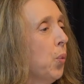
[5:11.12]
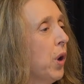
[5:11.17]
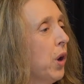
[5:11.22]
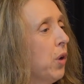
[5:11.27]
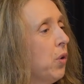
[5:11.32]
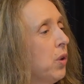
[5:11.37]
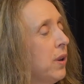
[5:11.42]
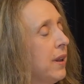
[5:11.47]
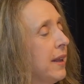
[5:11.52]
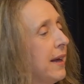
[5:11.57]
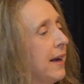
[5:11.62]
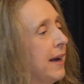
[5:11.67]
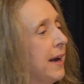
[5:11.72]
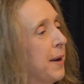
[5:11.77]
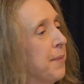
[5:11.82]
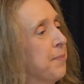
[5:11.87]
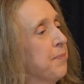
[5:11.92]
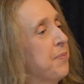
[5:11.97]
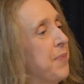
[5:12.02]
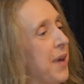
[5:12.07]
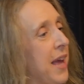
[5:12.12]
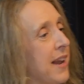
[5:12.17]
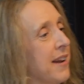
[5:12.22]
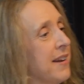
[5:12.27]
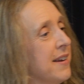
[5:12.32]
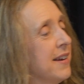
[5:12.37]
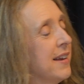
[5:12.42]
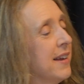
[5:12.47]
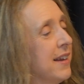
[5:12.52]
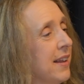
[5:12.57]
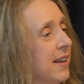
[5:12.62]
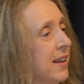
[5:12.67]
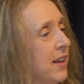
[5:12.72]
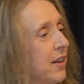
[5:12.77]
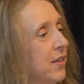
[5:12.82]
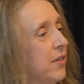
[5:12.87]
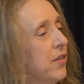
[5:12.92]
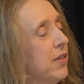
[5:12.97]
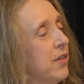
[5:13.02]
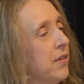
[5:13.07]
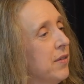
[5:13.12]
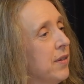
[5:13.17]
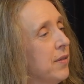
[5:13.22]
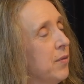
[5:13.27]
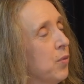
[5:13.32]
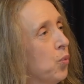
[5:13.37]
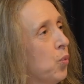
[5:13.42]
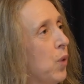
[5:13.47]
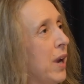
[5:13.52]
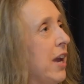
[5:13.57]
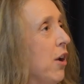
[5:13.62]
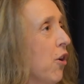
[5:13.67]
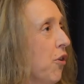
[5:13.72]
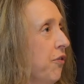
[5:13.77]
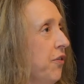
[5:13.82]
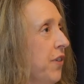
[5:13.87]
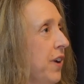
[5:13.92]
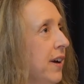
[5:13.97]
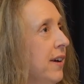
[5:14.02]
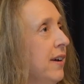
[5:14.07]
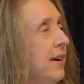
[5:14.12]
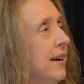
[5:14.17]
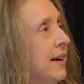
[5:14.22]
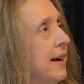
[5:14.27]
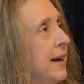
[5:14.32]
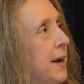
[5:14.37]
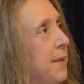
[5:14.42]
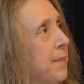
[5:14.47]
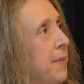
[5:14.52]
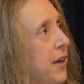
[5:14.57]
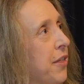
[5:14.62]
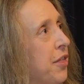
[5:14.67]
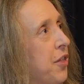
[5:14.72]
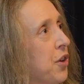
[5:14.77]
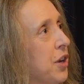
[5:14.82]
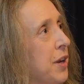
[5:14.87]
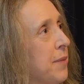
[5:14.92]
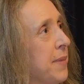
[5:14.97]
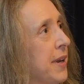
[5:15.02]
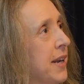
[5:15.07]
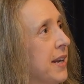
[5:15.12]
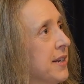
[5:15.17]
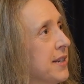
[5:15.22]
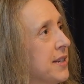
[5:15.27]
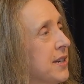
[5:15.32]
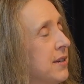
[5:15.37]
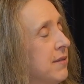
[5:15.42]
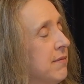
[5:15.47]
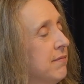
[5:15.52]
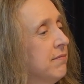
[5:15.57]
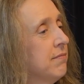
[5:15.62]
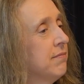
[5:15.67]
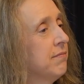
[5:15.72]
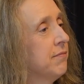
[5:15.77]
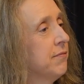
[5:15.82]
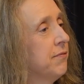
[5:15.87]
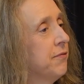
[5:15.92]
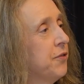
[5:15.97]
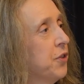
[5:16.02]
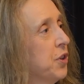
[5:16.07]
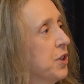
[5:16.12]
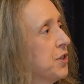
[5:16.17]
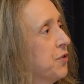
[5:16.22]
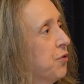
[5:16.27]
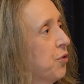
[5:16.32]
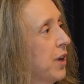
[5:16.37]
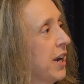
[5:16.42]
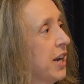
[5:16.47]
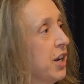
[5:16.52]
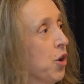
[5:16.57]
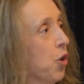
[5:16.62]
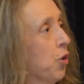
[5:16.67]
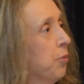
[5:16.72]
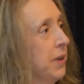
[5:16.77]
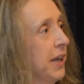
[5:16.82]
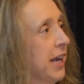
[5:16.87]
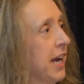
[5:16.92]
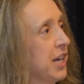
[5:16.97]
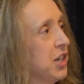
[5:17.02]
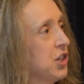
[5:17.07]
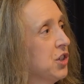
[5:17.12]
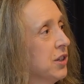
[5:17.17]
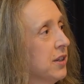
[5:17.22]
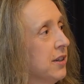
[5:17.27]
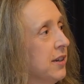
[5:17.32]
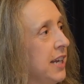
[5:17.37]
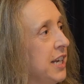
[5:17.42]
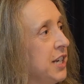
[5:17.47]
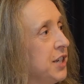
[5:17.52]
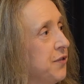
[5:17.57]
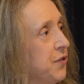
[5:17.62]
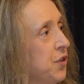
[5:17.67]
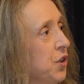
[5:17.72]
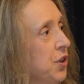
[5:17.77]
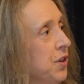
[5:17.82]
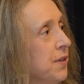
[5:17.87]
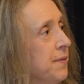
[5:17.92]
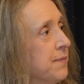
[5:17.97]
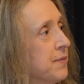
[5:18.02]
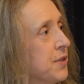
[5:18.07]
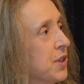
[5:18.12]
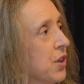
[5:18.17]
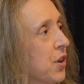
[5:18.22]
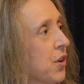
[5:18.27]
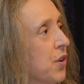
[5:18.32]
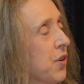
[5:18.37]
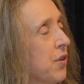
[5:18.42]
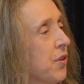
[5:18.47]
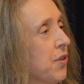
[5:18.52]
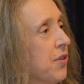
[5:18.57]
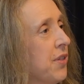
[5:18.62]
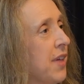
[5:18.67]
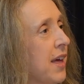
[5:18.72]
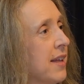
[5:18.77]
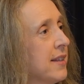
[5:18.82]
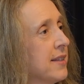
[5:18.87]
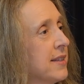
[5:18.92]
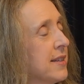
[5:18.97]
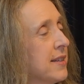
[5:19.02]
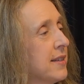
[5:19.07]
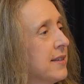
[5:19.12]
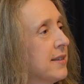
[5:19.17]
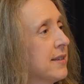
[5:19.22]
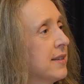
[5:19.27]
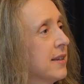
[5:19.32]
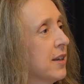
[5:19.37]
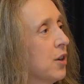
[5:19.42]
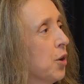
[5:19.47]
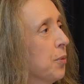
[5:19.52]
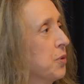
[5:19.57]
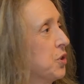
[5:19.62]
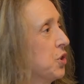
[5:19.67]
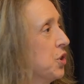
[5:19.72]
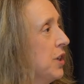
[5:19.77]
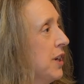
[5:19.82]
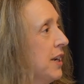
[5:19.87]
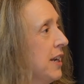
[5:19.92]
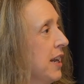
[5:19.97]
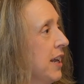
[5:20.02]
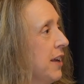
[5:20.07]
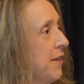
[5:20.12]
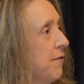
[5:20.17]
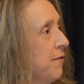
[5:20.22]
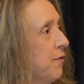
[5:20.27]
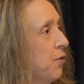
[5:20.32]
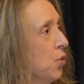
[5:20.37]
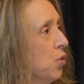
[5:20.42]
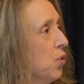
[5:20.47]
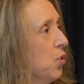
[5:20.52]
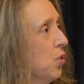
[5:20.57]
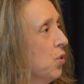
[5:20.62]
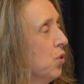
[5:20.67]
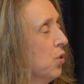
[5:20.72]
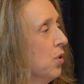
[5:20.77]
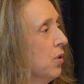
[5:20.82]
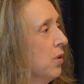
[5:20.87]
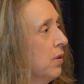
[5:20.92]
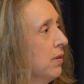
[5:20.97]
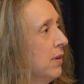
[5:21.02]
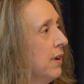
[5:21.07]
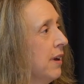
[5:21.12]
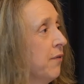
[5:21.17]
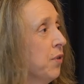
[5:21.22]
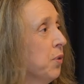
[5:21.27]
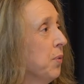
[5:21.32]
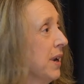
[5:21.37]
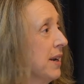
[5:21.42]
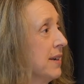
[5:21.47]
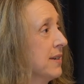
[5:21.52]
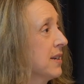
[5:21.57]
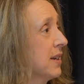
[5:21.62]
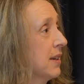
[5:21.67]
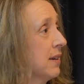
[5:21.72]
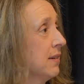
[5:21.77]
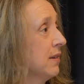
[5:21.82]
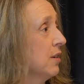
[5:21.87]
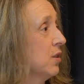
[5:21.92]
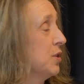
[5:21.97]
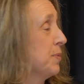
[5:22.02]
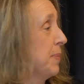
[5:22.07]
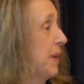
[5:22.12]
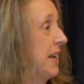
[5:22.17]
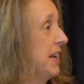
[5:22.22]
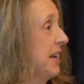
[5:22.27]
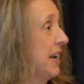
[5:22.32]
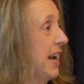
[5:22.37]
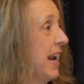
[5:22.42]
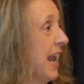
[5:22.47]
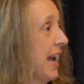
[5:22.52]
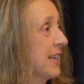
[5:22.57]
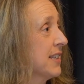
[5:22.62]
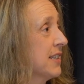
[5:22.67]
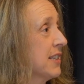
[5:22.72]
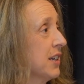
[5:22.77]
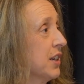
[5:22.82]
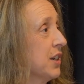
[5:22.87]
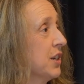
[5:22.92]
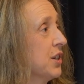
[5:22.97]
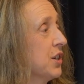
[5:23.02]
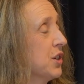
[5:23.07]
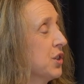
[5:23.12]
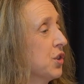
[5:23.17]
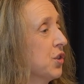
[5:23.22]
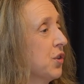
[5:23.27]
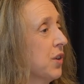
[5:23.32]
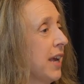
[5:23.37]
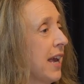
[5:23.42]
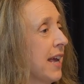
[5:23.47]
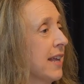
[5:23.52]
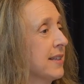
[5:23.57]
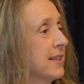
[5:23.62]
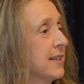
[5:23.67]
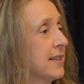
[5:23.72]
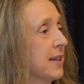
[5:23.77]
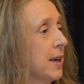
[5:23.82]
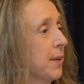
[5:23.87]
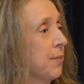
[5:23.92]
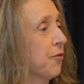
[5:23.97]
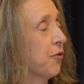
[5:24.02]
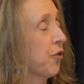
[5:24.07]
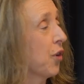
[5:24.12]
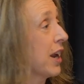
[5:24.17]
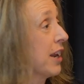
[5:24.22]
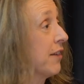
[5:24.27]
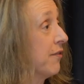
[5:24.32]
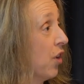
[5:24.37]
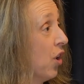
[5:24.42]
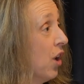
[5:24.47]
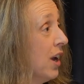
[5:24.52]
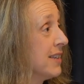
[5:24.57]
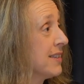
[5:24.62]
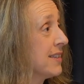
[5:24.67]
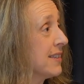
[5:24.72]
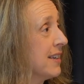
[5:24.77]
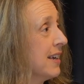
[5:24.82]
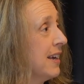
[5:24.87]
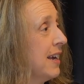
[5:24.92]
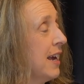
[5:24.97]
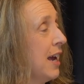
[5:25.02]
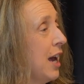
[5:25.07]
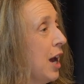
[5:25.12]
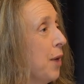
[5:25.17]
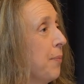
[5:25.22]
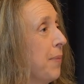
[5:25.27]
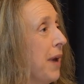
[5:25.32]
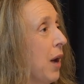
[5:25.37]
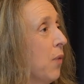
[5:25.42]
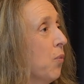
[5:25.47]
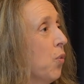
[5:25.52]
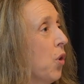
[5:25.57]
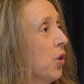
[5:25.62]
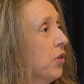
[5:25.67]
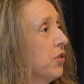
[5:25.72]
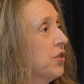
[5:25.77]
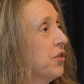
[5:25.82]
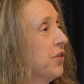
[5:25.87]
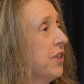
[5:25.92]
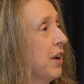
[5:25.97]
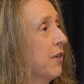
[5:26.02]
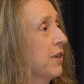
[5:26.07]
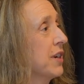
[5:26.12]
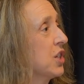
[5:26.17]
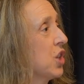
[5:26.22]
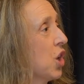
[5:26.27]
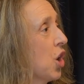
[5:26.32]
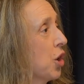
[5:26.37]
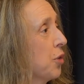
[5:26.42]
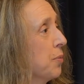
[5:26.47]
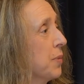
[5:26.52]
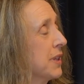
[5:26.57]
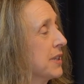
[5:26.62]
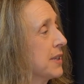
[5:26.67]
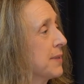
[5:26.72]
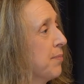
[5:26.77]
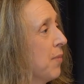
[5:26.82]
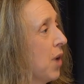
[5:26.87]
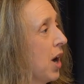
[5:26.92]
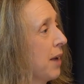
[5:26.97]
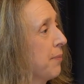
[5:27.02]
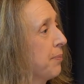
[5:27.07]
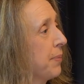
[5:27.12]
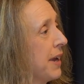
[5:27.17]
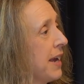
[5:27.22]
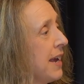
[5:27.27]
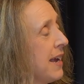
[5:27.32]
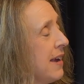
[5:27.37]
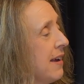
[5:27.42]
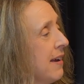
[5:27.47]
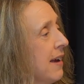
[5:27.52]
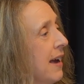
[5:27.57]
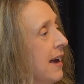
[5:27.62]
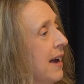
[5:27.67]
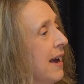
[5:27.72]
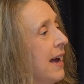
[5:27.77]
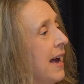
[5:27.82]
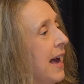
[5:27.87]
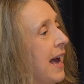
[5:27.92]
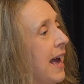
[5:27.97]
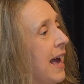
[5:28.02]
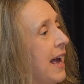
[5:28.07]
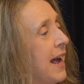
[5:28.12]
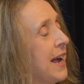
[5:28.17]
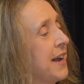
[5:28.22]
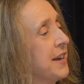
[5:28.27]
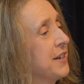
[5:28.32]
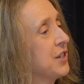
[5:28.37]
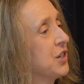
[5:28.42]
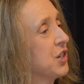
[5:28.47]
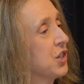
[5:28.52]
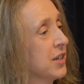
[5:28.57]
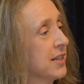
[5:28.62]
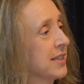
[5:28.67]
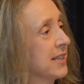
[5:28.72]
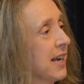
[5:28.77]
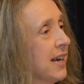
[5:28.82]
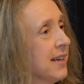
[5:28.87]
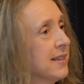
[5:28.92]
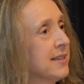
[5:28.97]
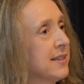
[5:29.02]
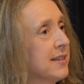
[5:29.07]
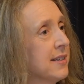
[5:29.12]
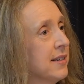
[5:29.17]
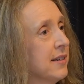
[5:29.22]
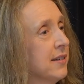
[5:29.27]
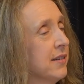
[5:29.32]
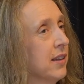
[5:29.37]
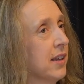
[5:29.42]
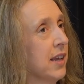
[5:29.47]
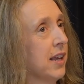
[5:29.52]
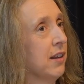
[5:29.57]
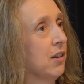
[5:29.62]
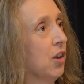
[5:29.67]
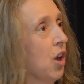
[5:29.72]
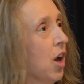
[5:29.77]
Well, Ben, we offer a 30-minute first free no obligation interview. So that's an opportunity for everyone to, who's been in an accident, to get some free advice about what their entitlements might be and to discuss the